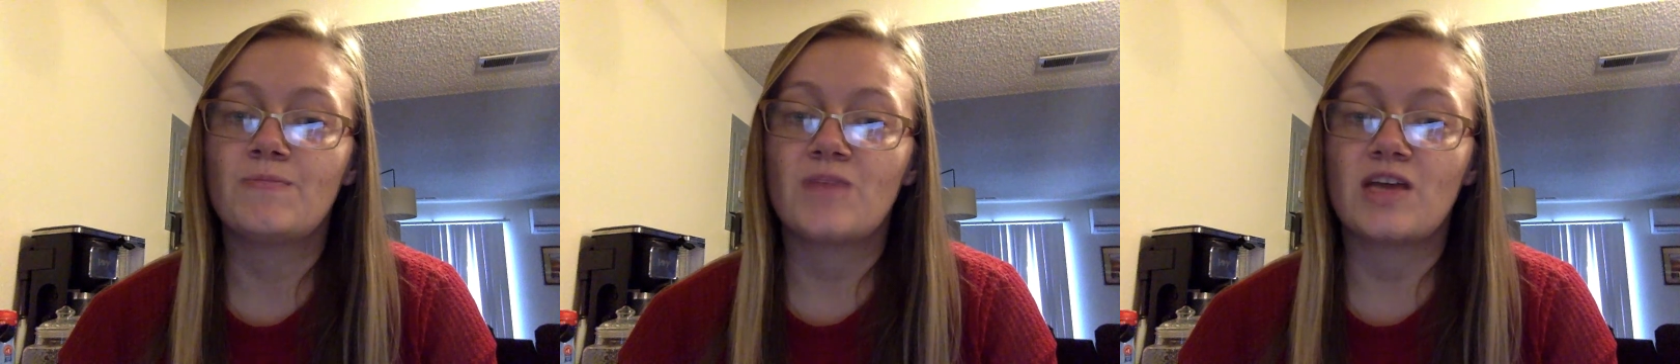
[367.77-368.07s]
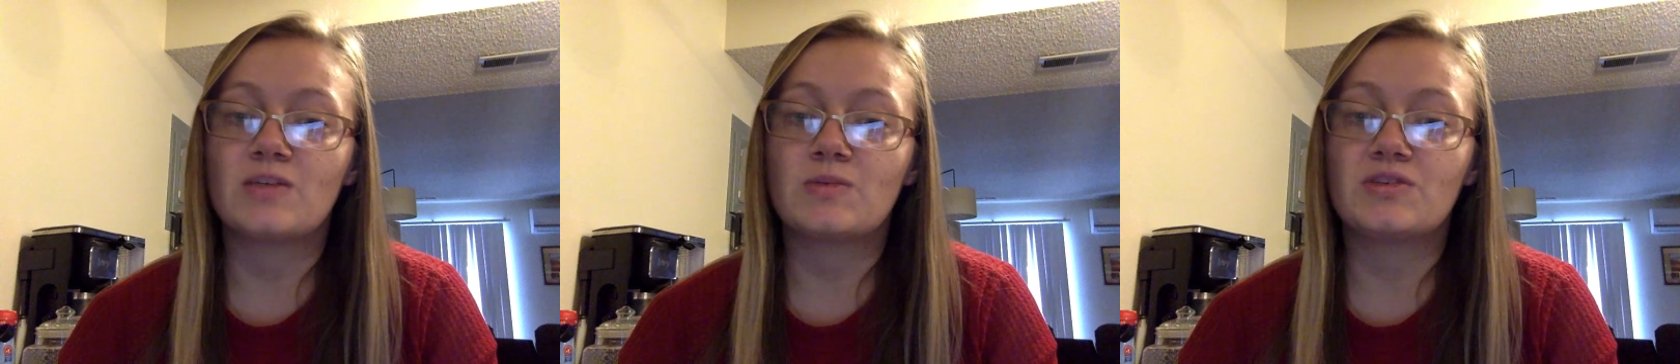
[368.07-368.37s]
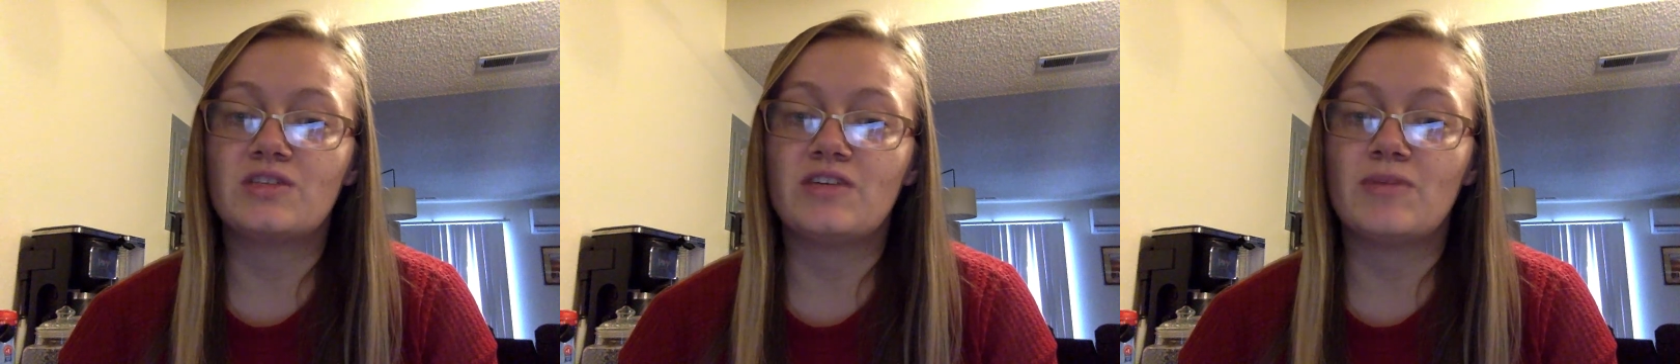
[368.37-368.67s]
as
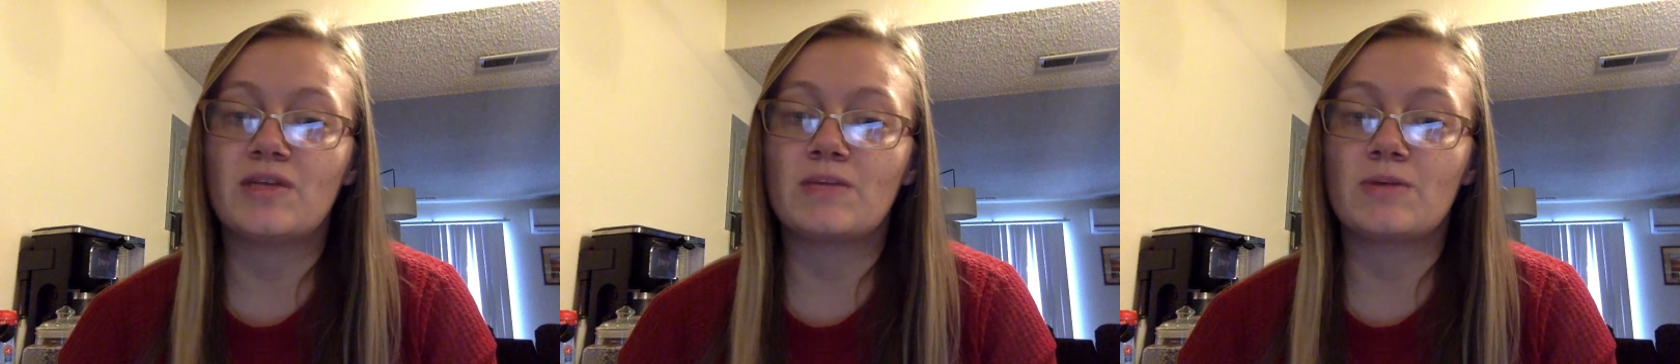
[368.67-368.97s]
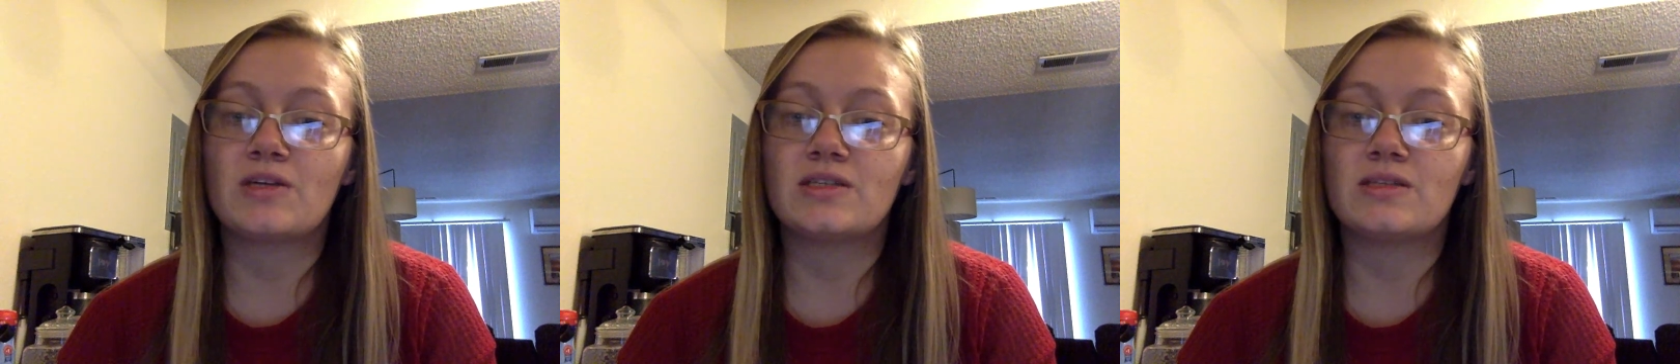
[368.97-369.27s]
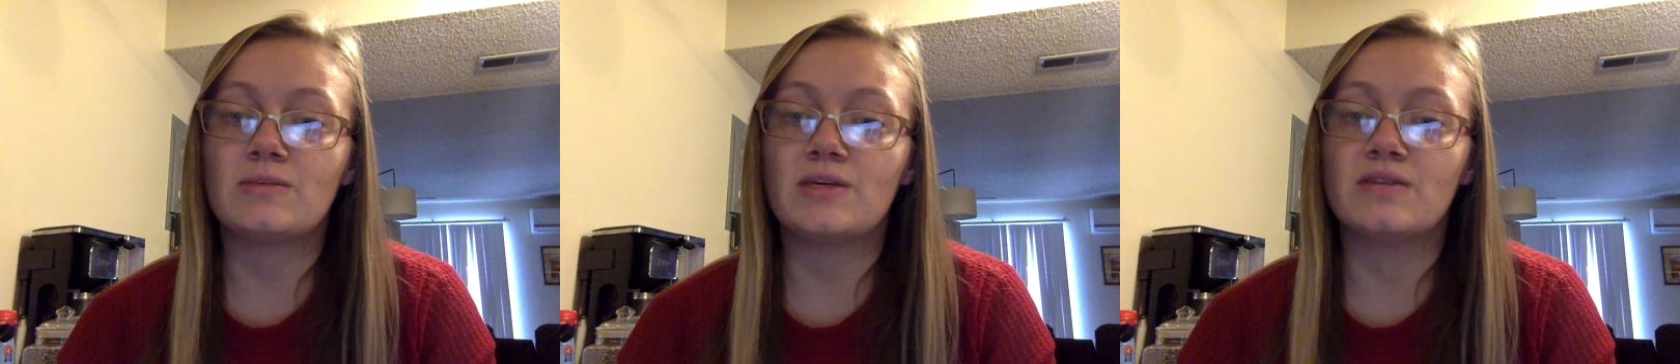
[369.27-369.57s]
perceived by the
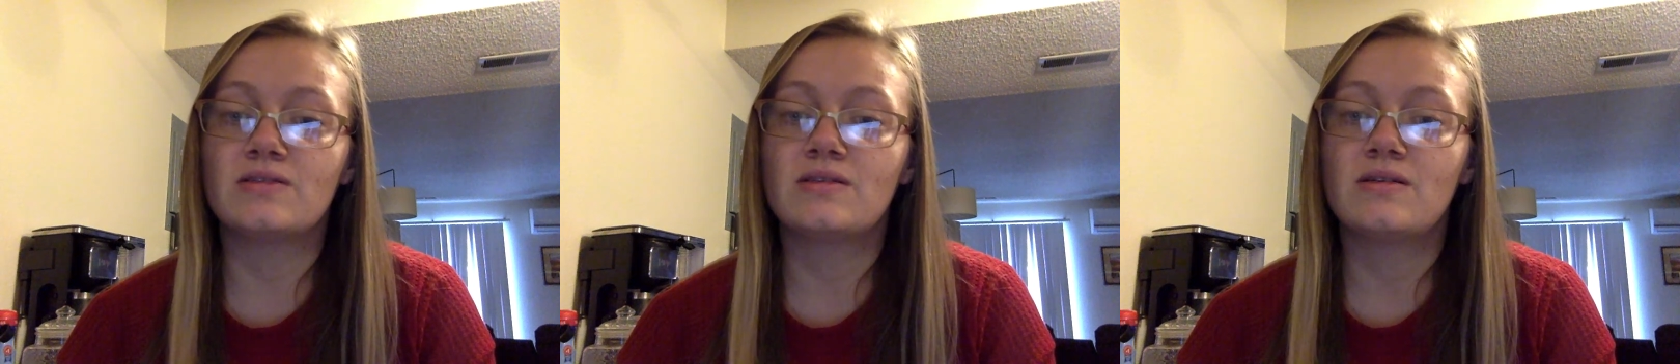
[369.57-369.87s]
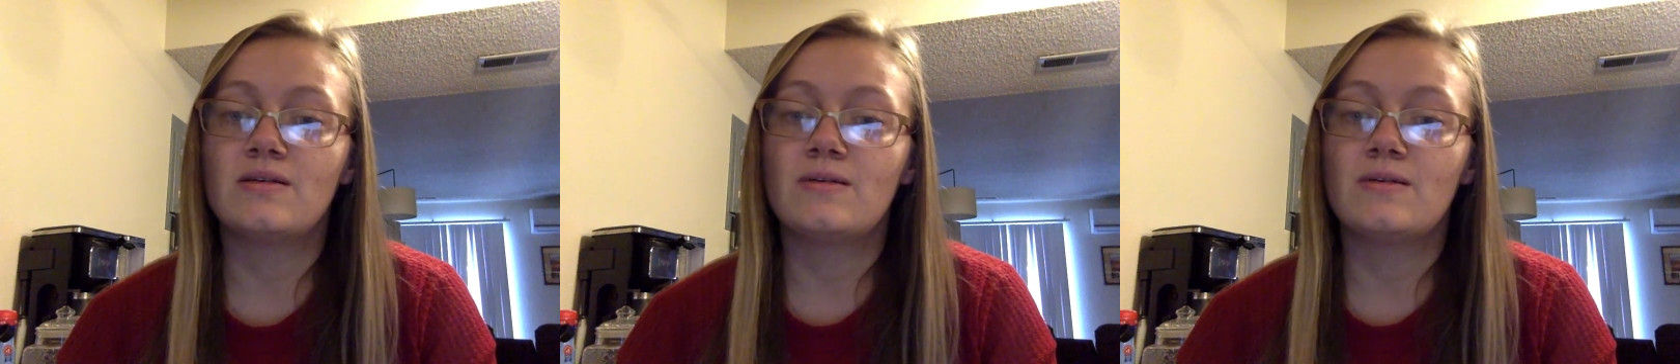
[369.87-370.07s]
participants.